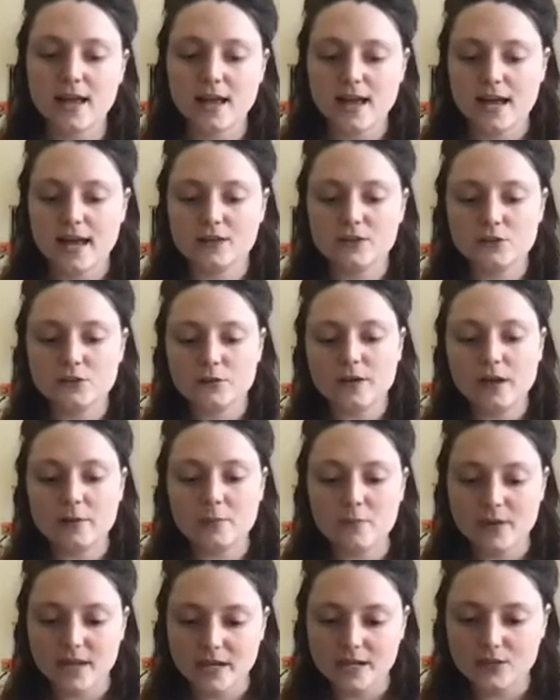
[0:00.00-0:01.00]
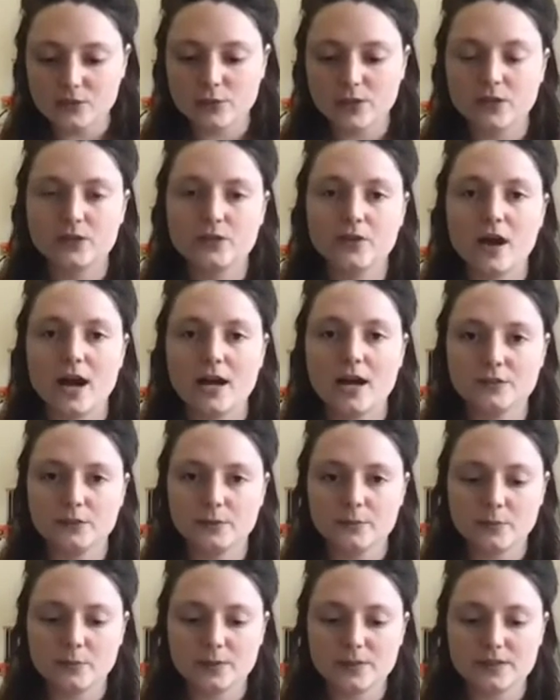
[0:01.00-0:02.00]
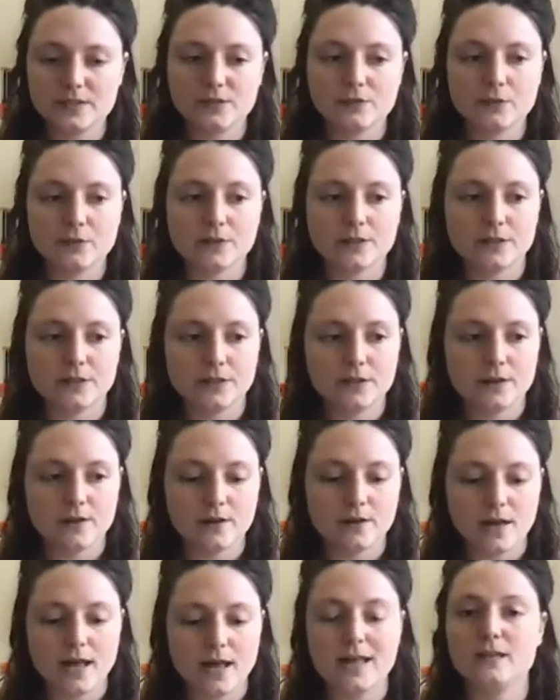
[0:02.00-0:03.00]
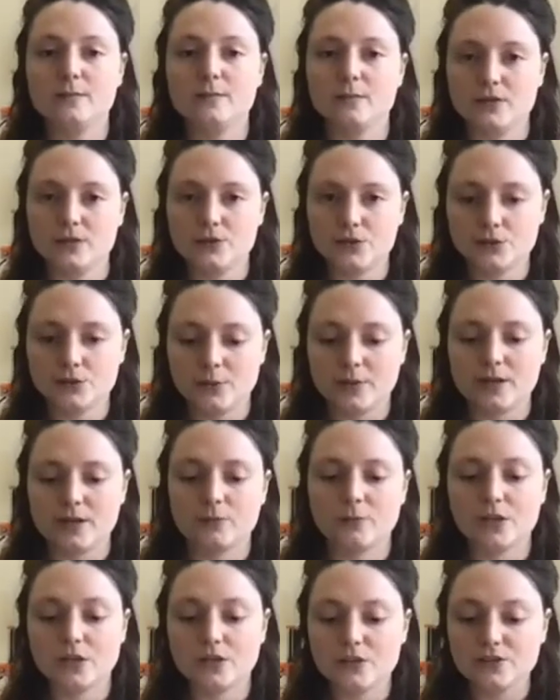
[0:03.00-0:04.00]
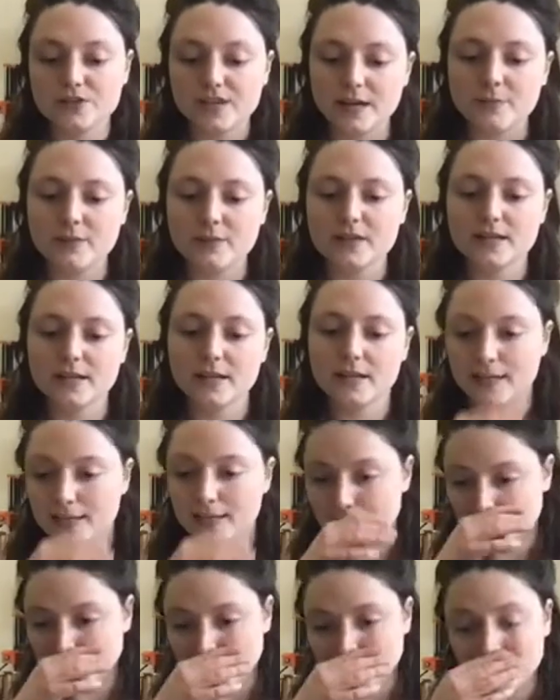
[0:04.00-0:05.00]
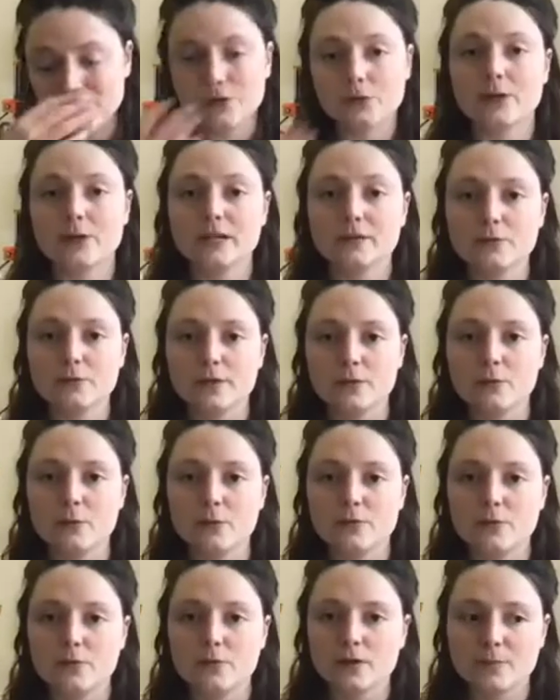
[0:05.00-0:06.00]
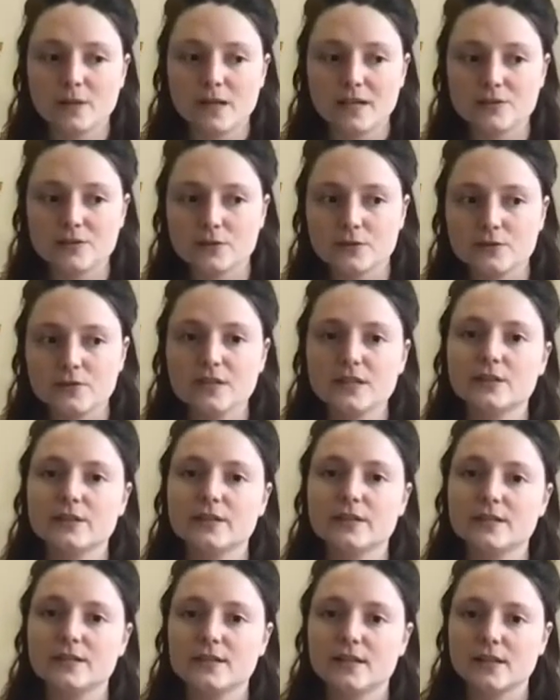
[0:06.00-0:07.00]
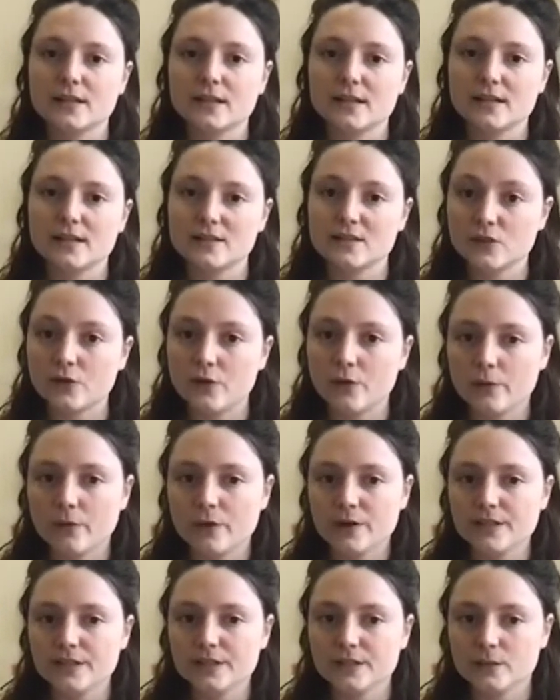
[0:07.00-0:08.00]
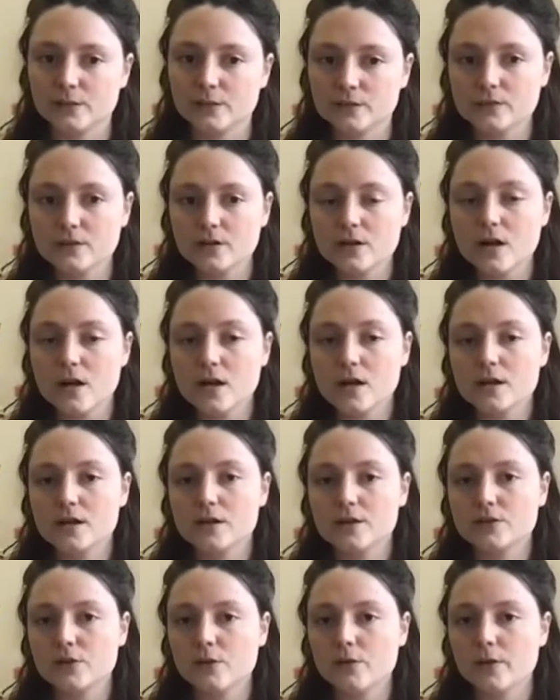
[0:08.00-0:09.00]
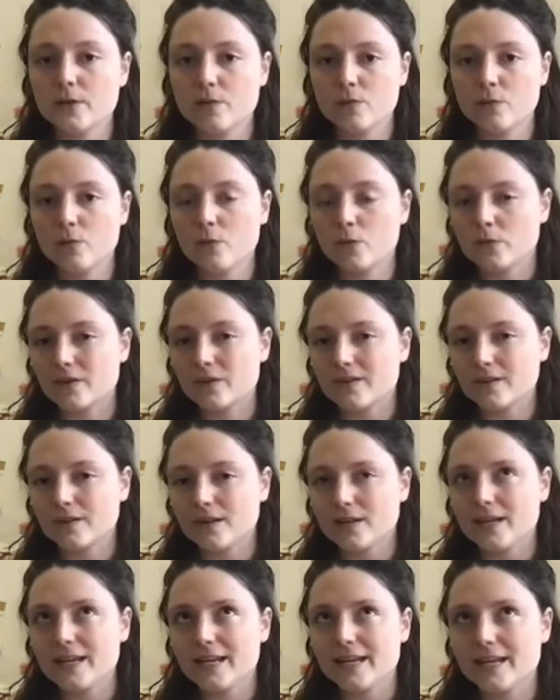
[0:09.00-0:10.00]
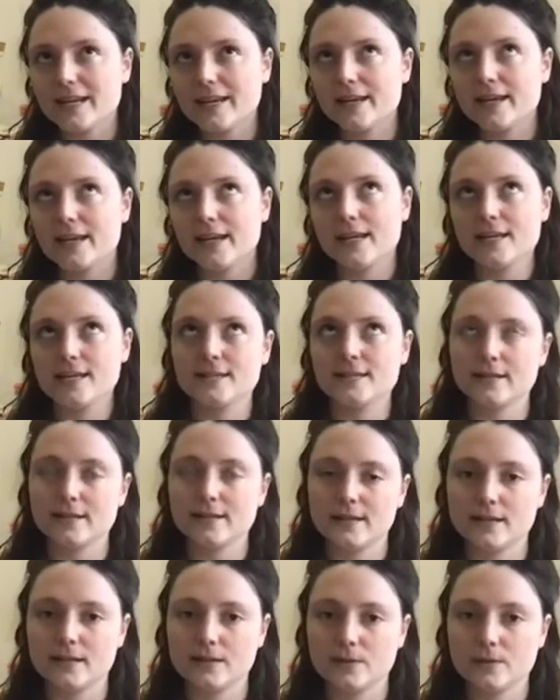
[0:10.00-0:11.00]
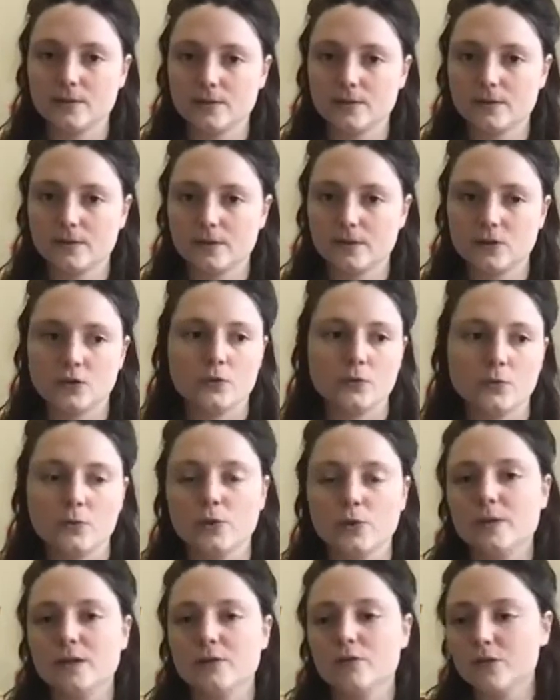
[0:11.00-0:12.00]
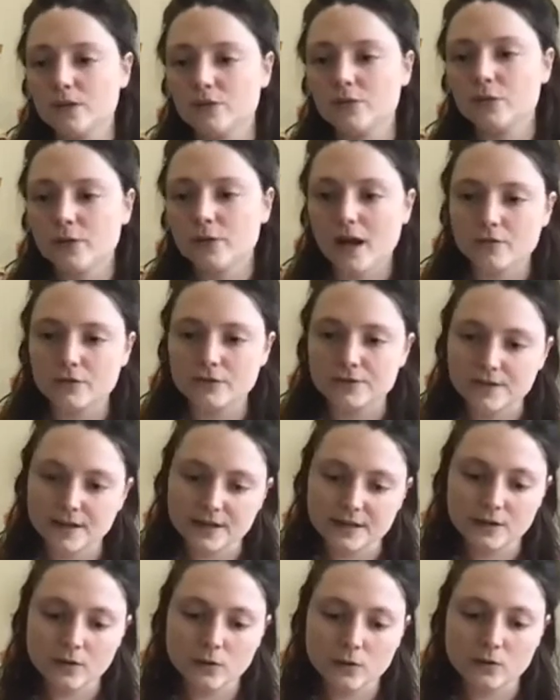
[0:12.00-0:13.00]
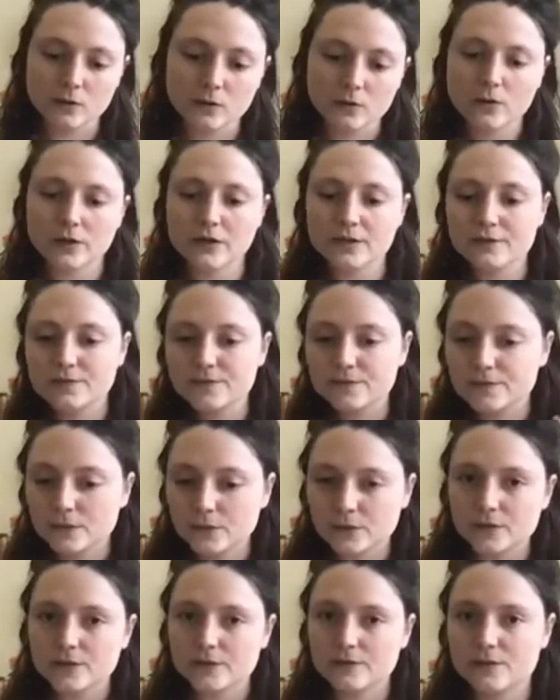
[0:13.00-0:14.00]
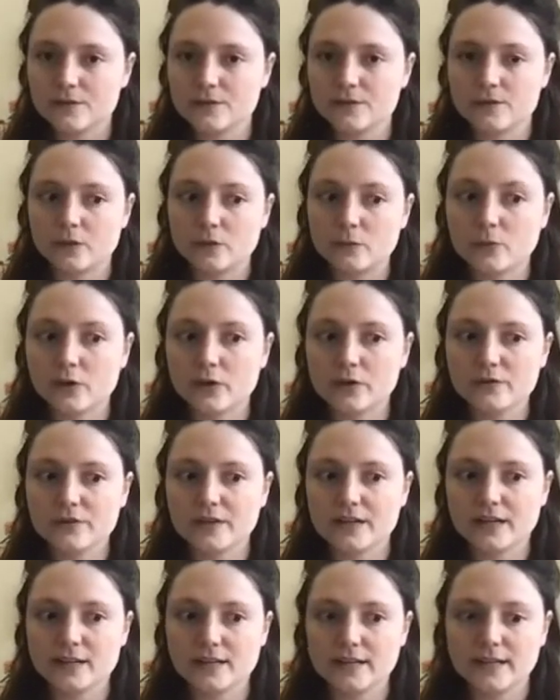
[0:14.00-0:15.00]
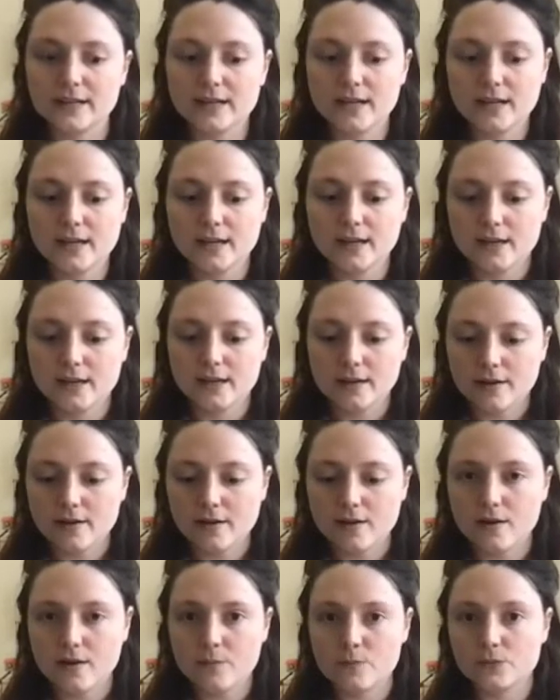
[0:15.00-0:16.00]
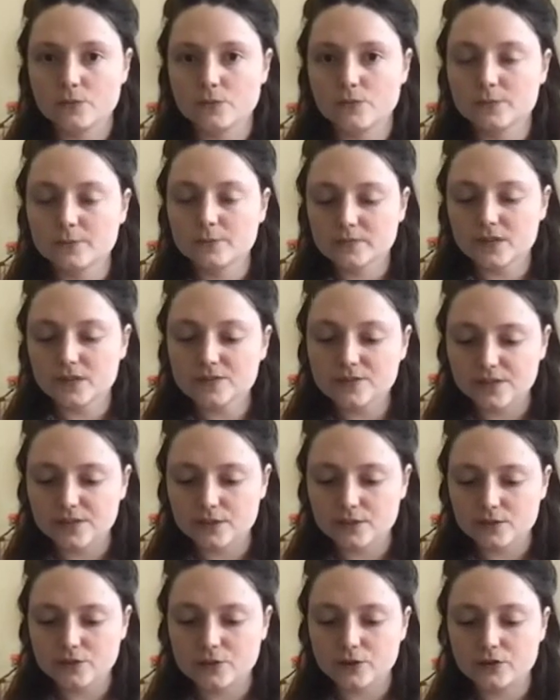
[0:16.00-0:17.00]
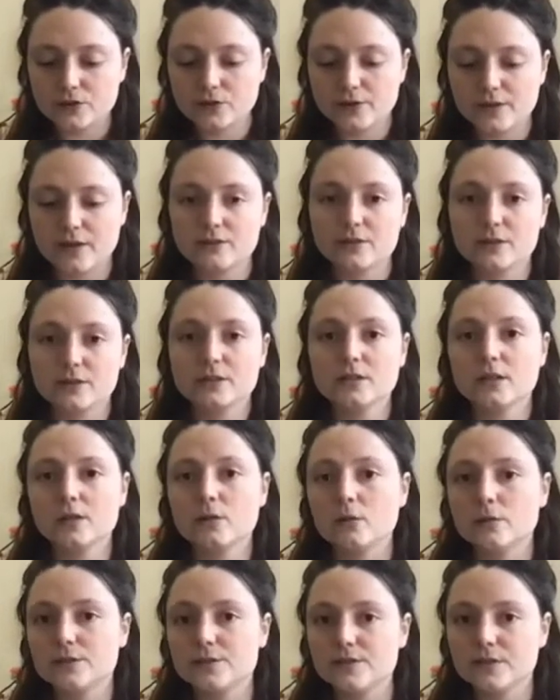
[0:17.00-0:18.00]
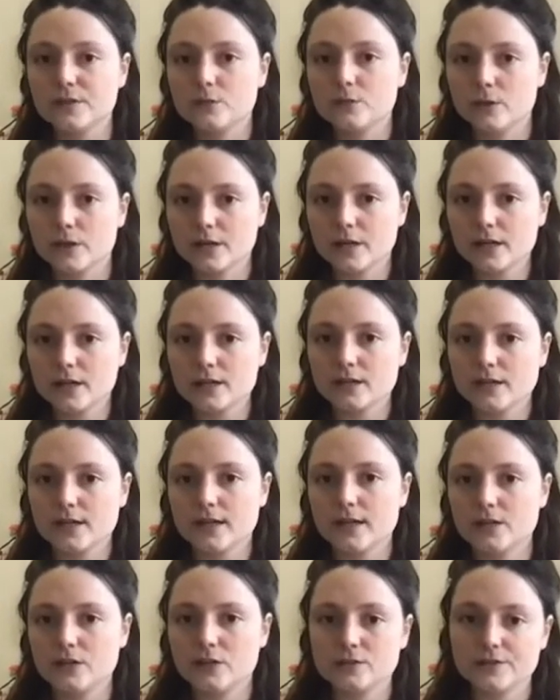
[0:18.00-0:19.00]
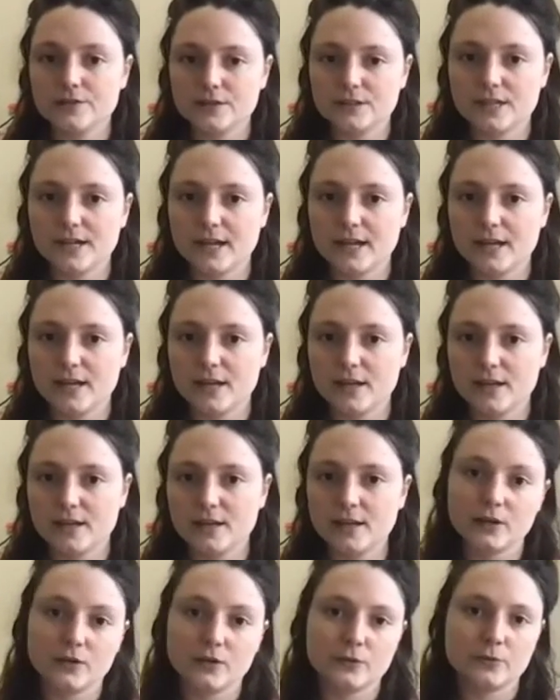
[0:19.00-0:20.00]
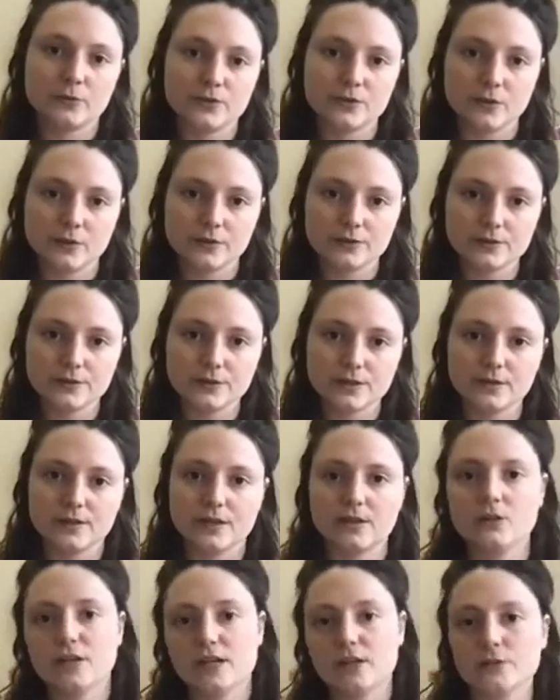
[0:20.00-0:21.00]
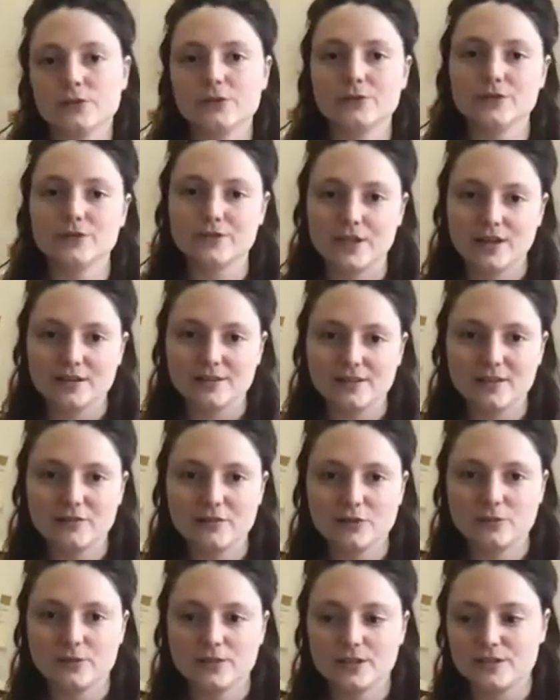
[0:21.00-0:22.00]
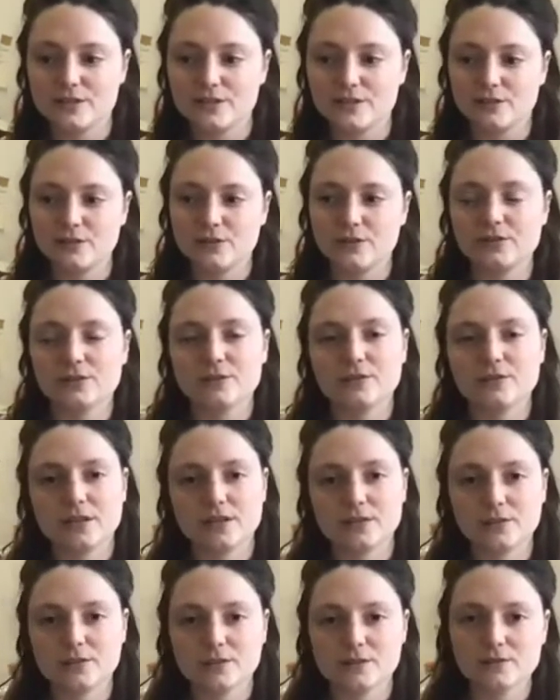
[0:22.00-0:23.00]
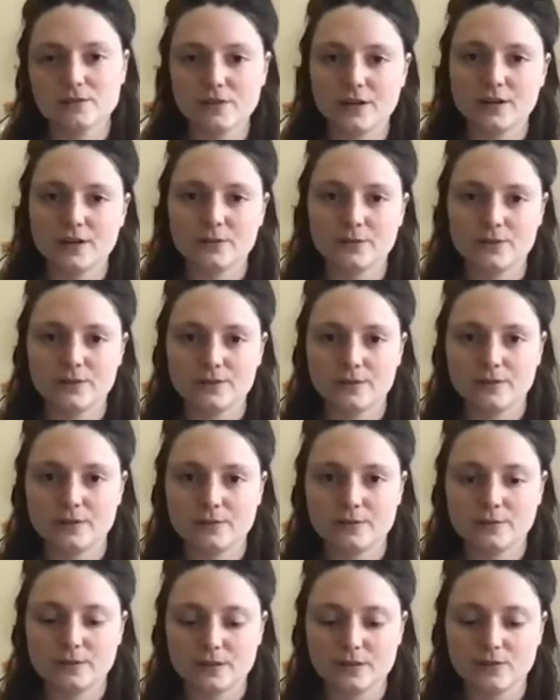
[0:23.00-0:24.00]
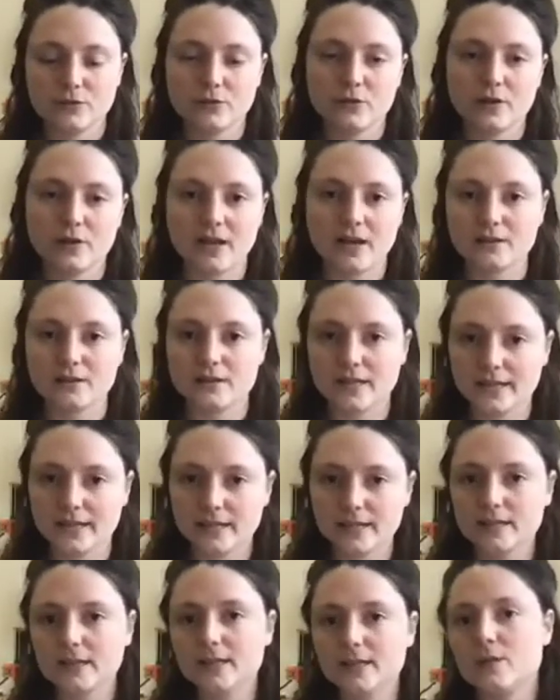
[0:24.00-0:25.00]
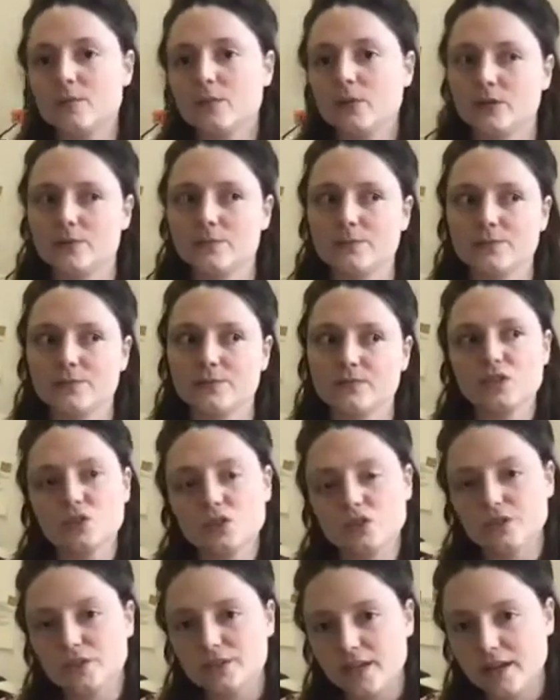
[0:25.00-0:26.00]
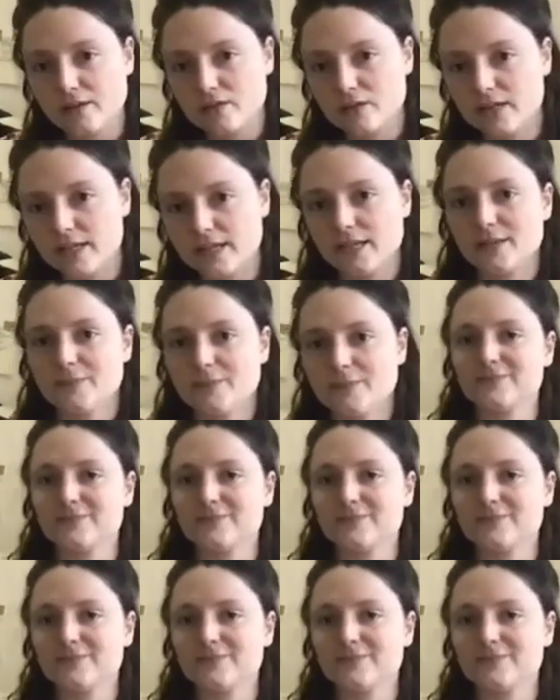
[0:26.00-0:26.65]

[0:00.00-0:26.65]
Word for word: And to that base, we're going to add up different uh, elements to it and we're going to tape it. And the great thing with plaster filler is that it's not runny at all. So it won't leak easily you even if you have a tiny hole or if not if it's not perfectly um, st stuck together, it will still work and you'll still get a good result that you can also sand afterwards if you don't like the final result if you had a leak. But you shouldn't have a leak.